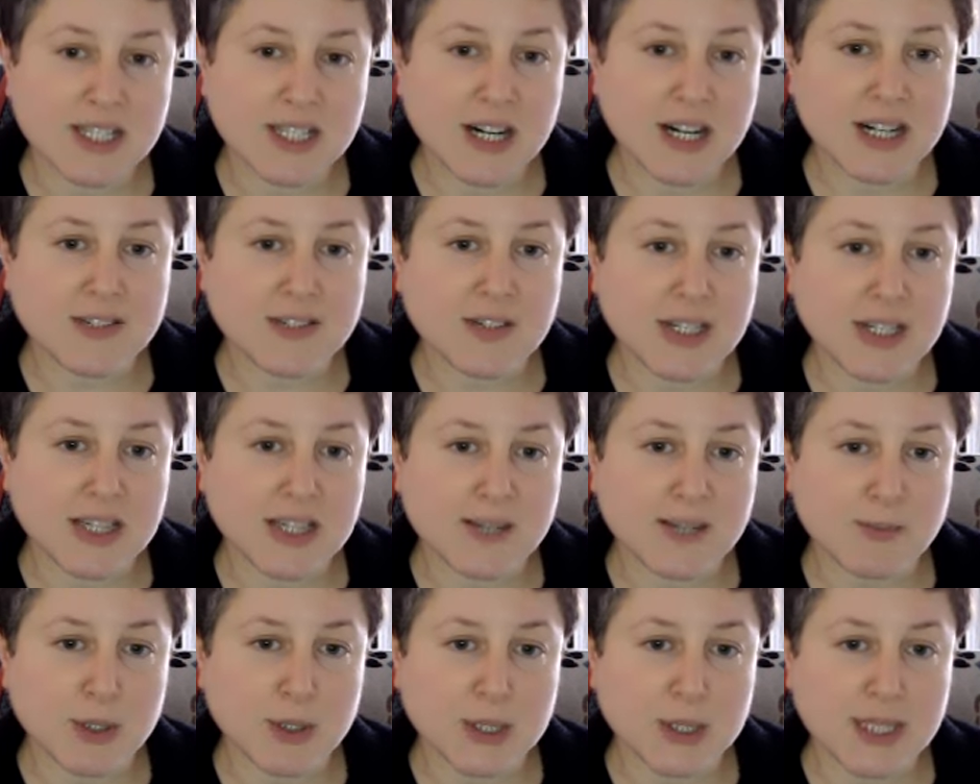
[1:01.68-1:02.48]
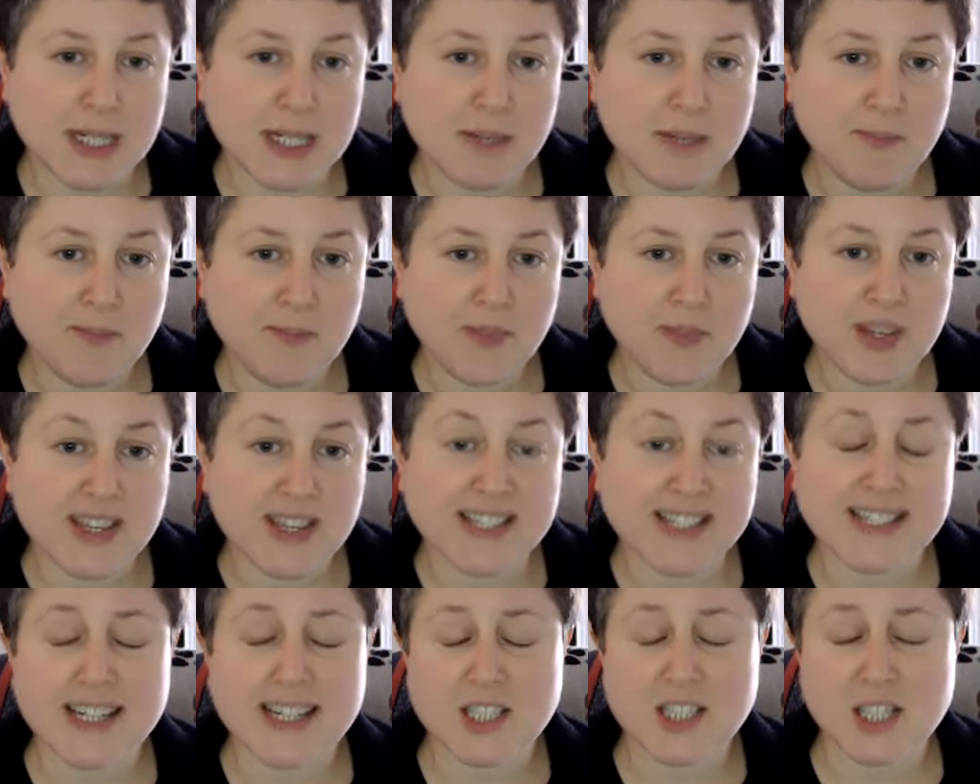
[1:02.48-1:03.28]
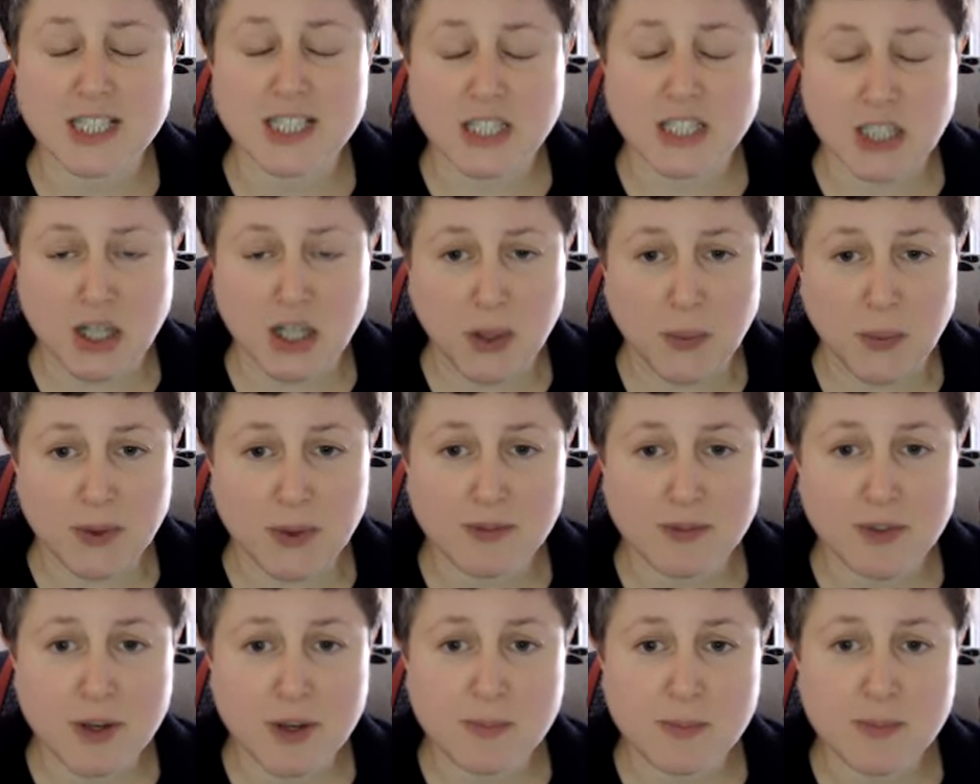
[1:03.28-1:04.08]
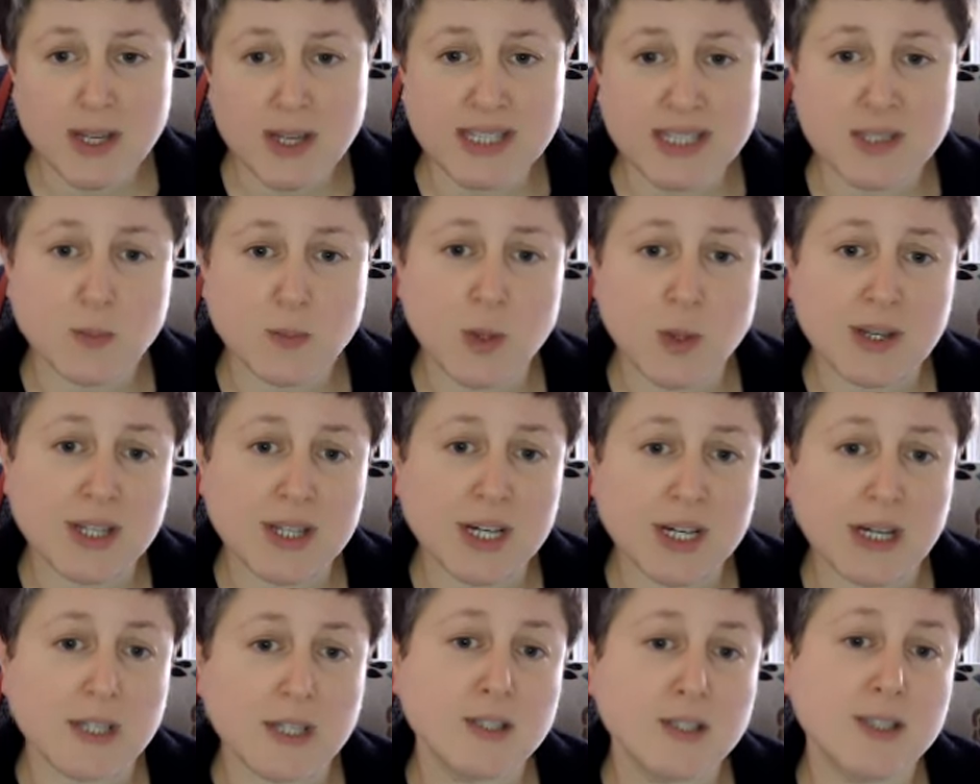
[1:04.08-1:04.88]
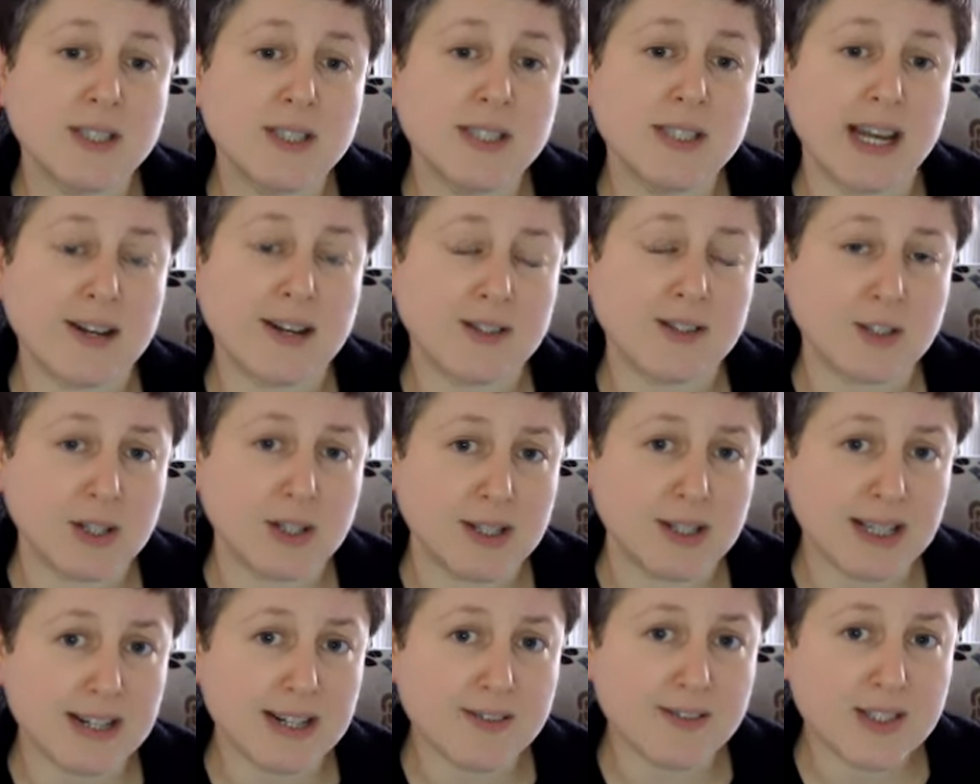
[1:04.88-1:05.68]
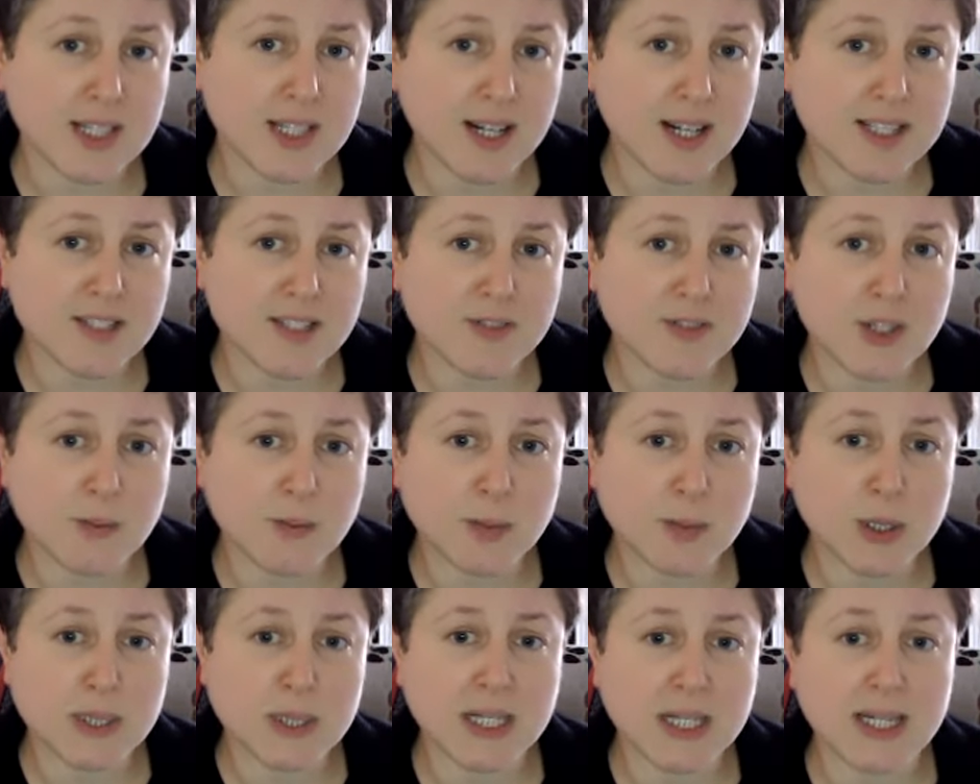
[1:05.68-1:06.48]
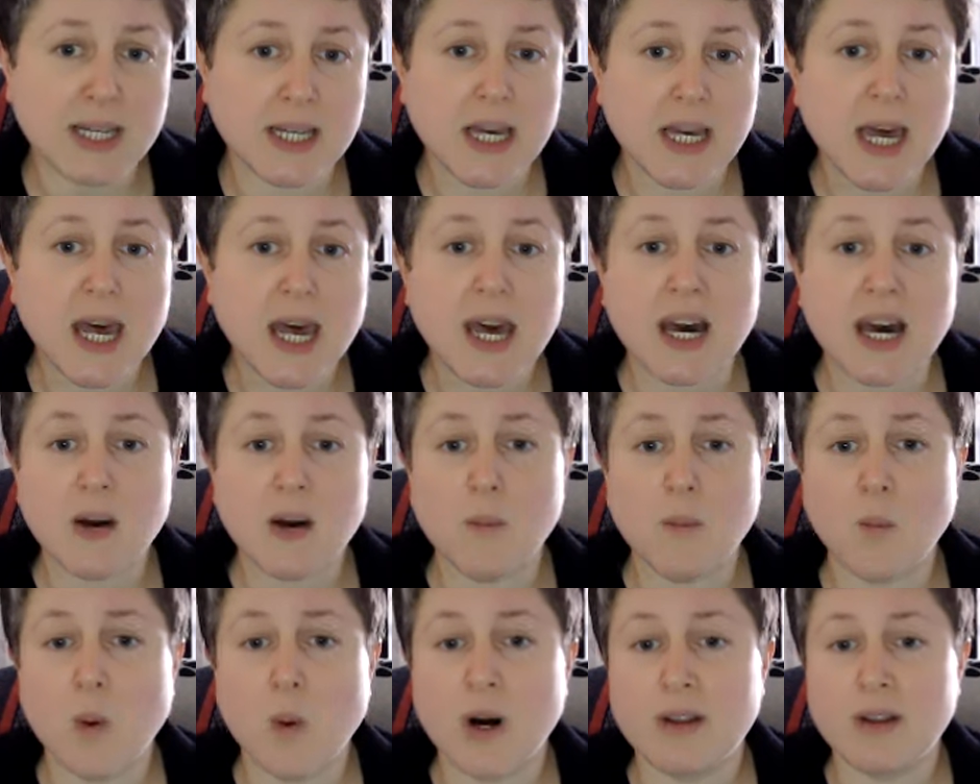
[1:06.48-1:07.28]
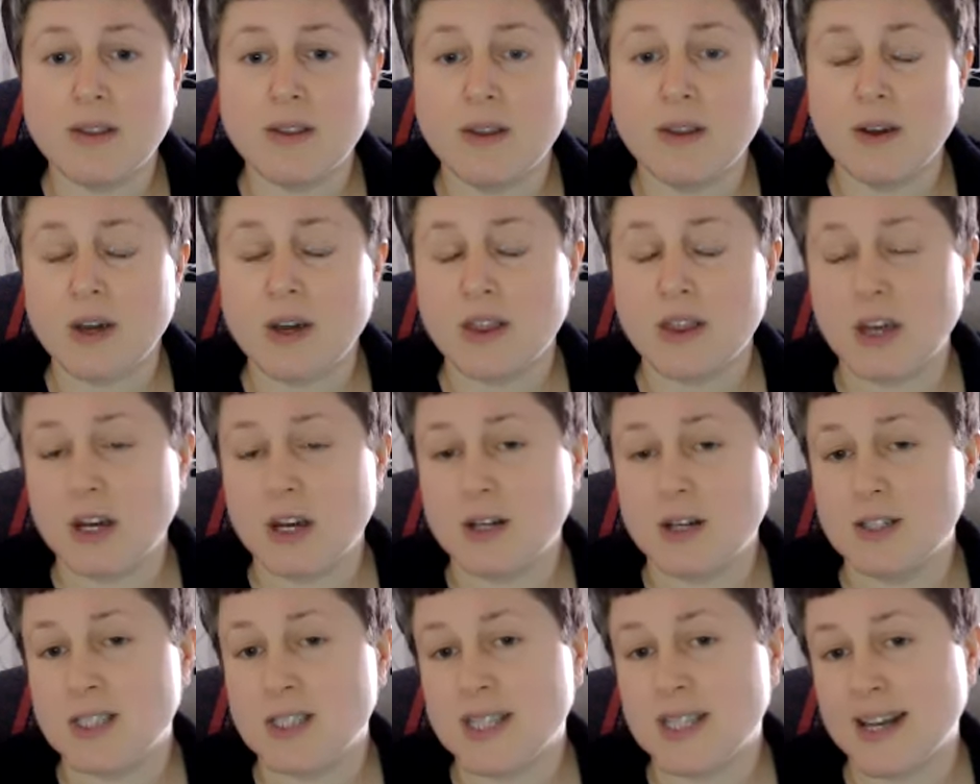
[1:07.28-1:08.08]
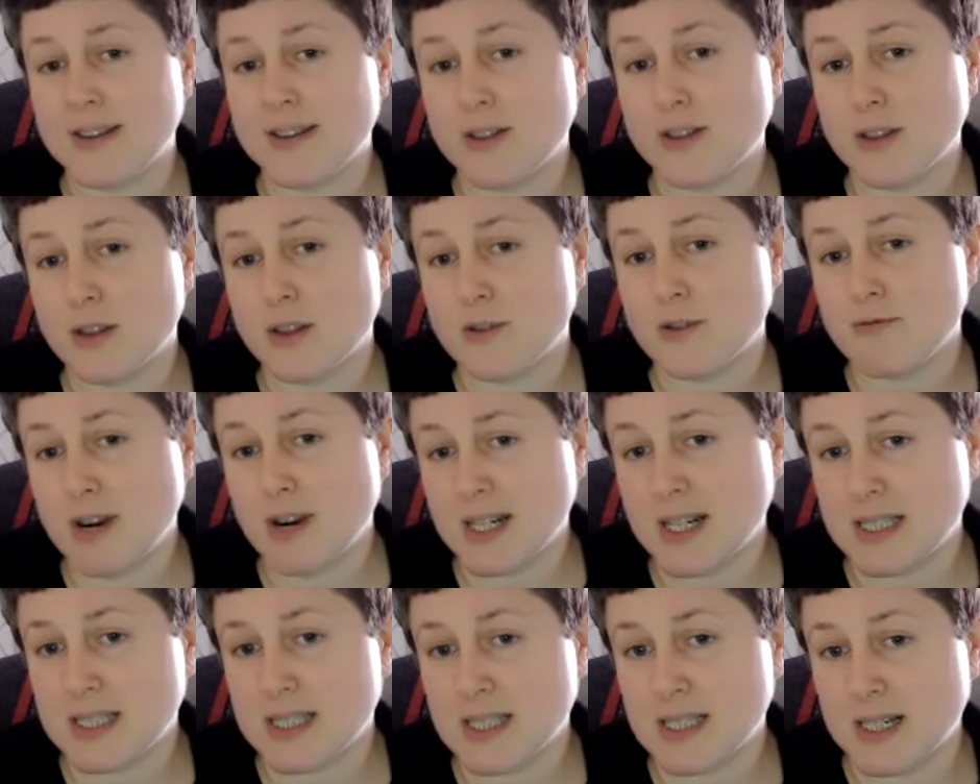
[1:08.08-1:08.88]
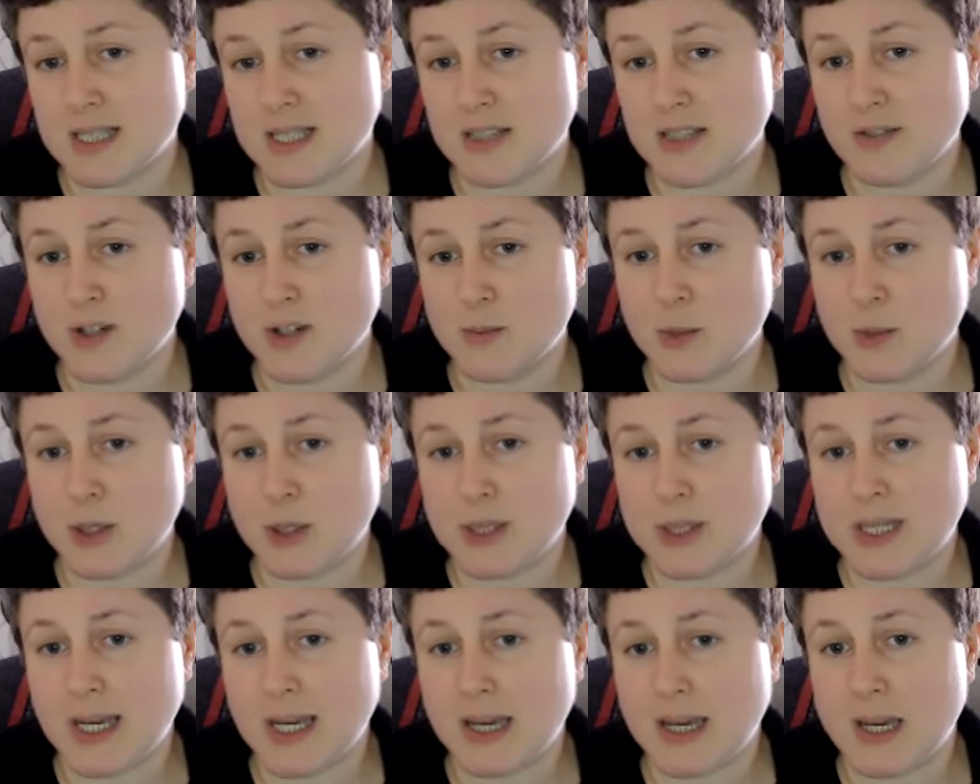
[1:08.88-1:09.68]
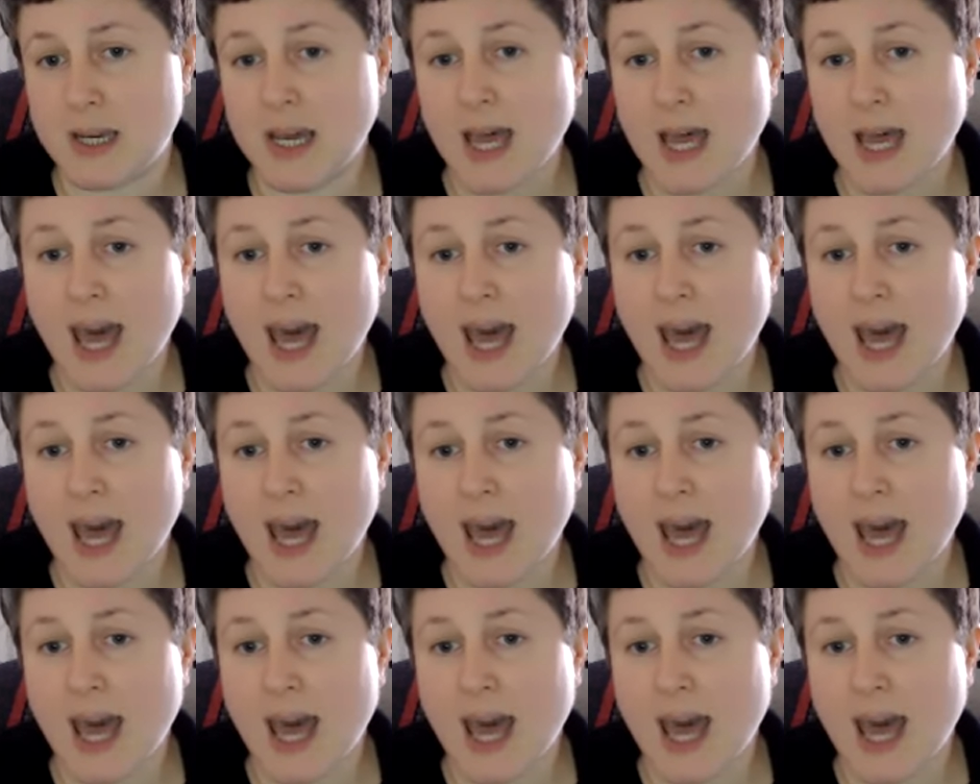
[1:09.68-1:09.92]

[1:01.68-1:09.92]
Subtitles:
nerve in the body, and there's actually two of them. There's one that goes down your left side of your body and one that goes down the right side of your body.